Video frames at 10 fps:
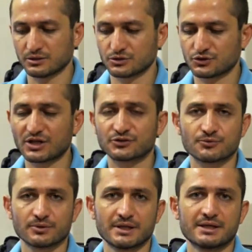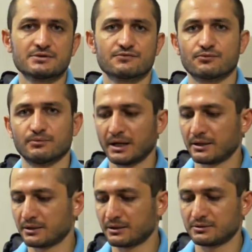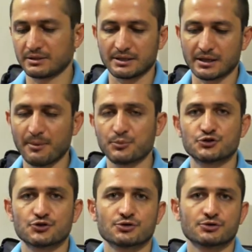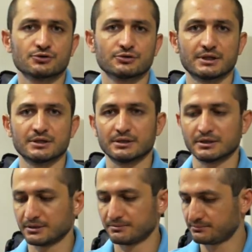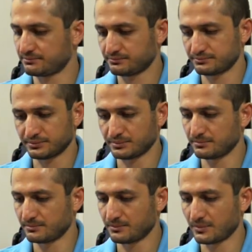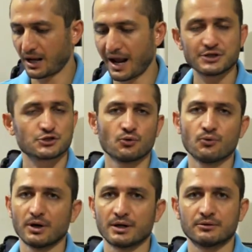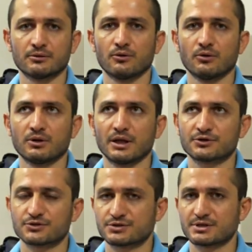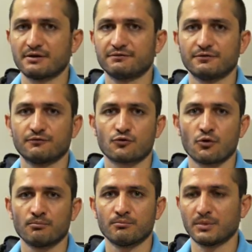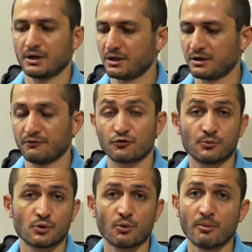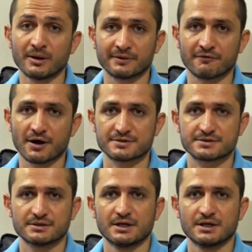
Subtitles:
shutter release, the aperture, the ISO, and all other stuff from your mobile device.